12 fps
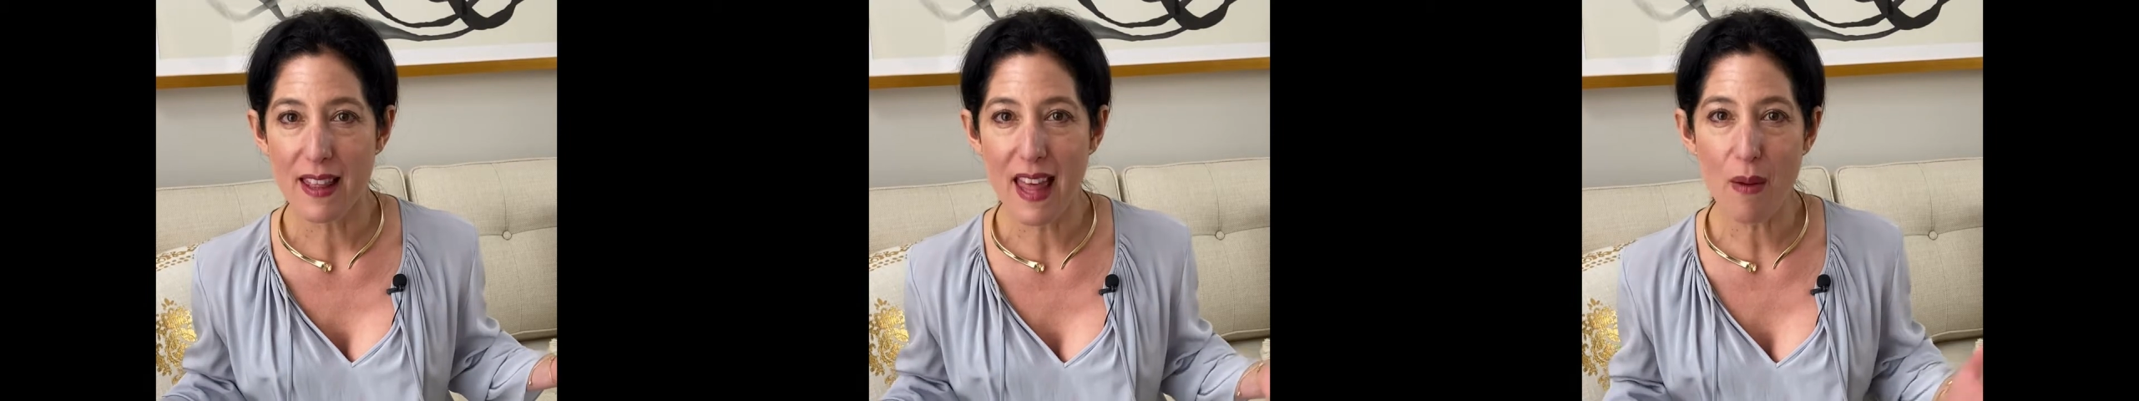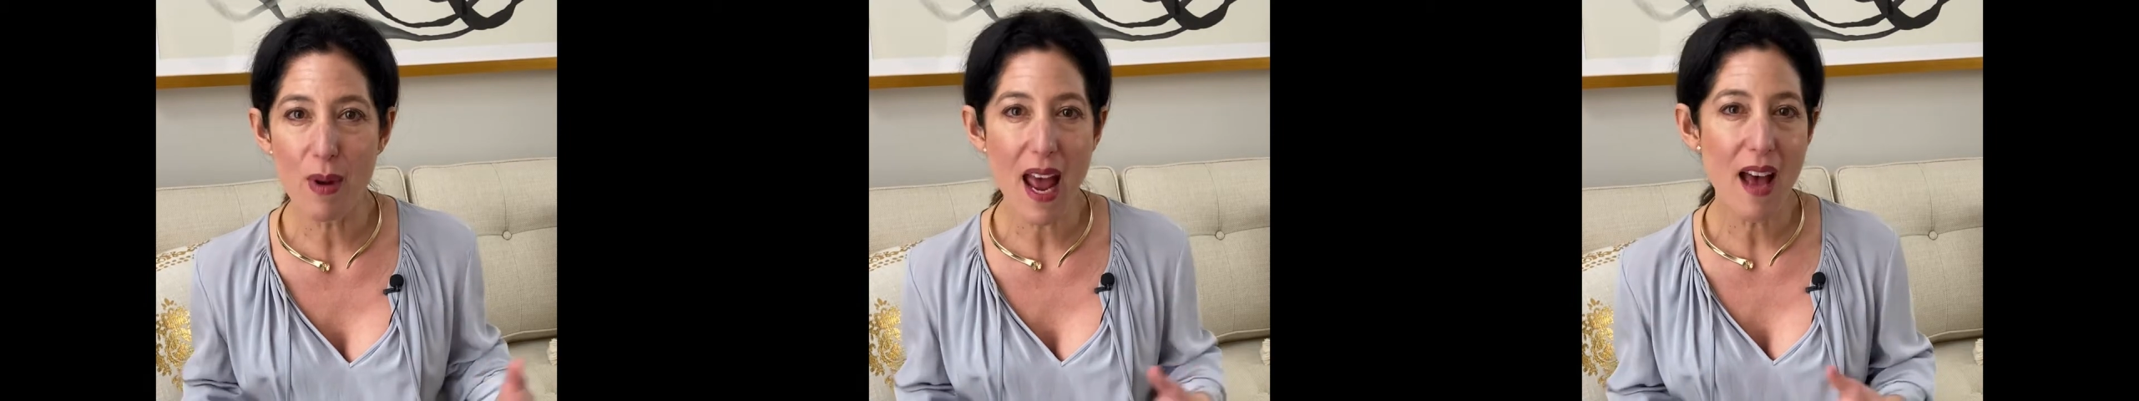
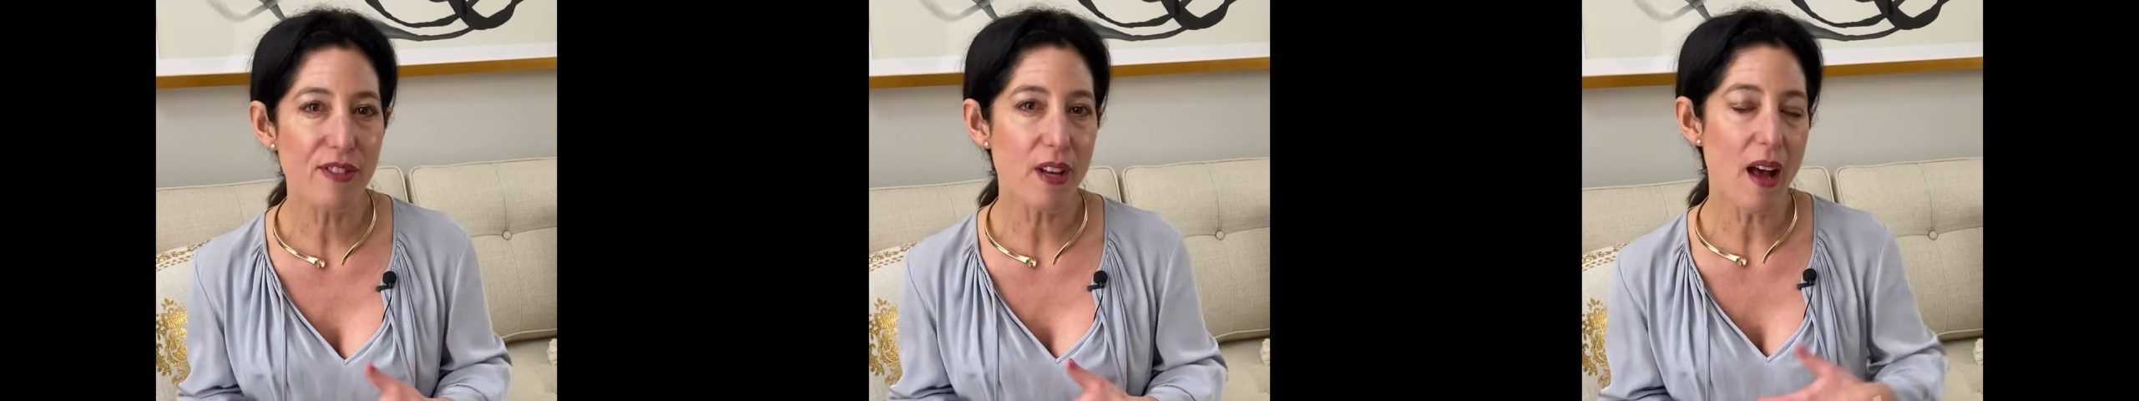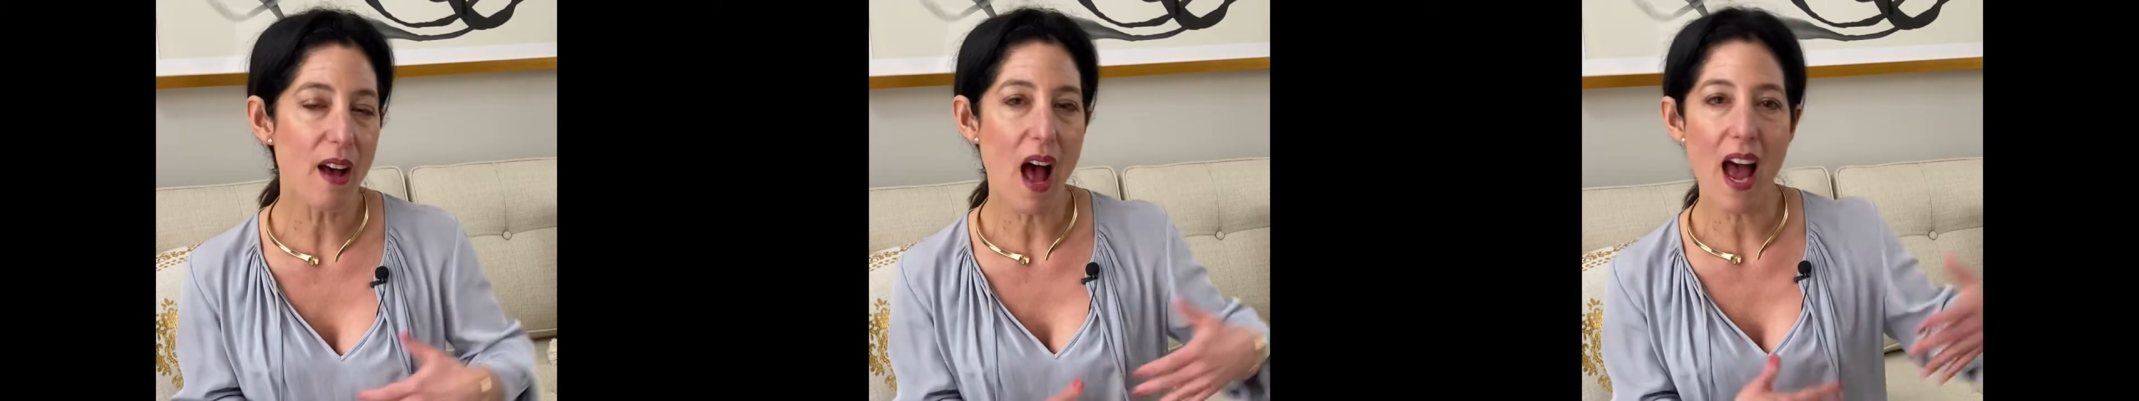They would have
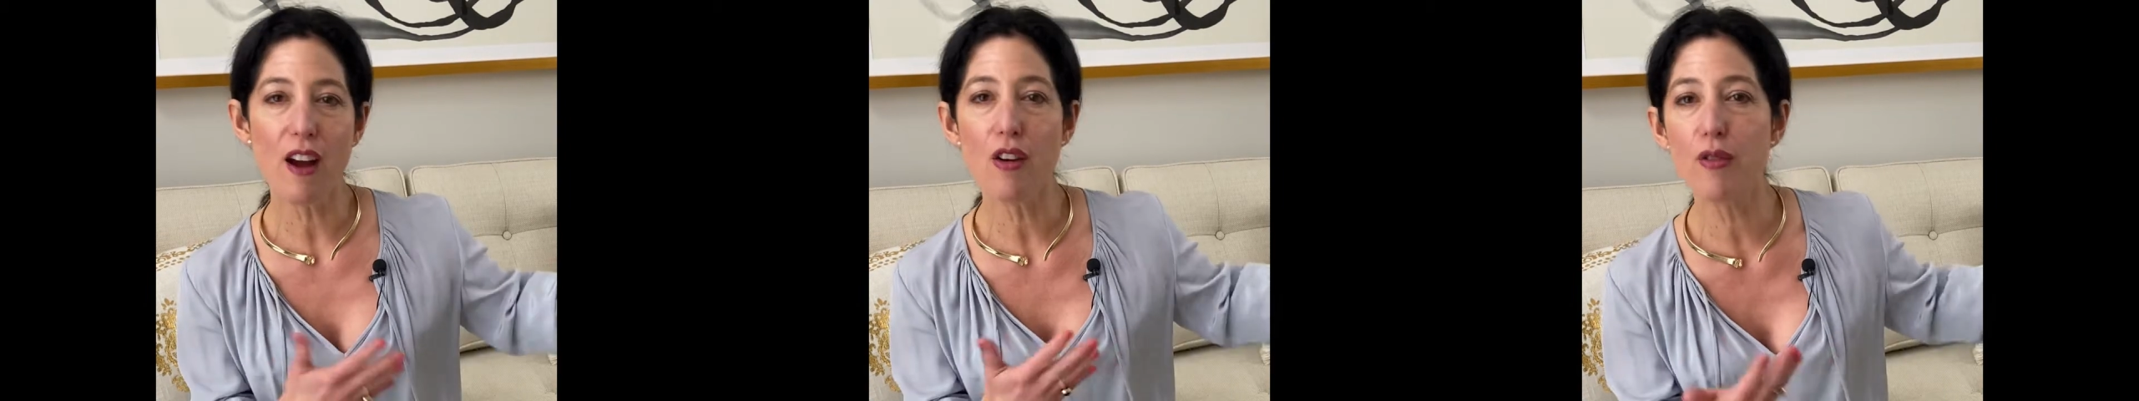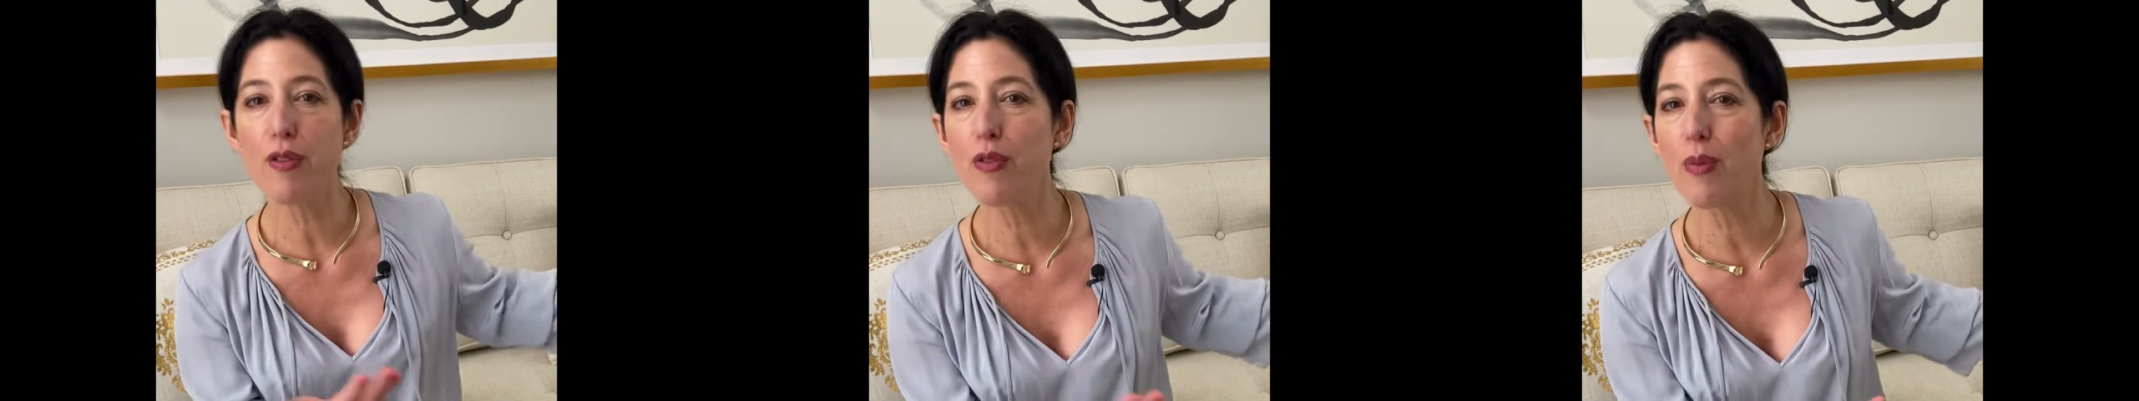to
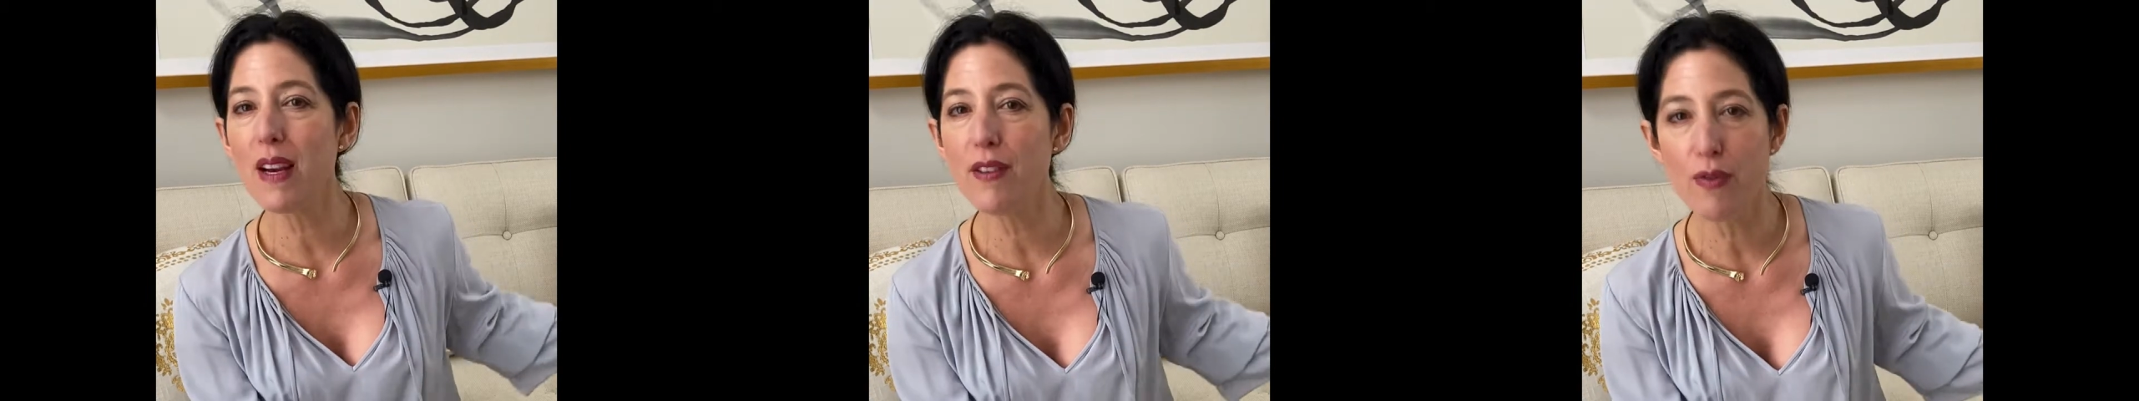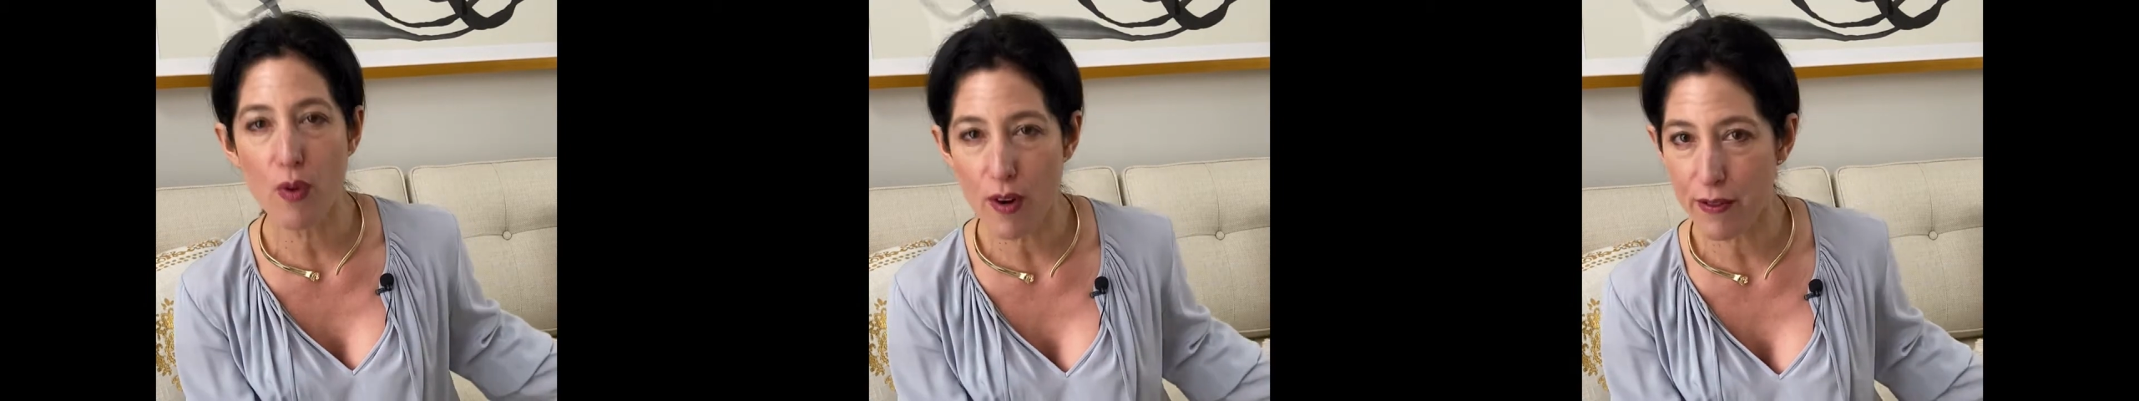hire three,
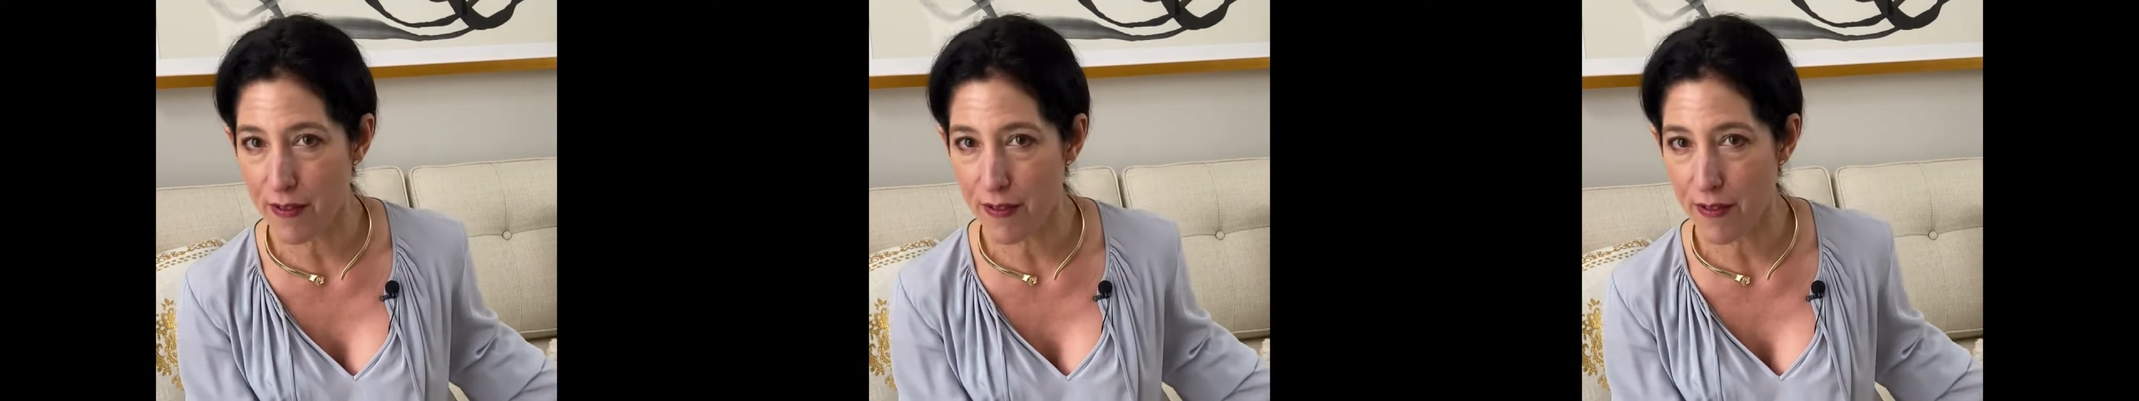four,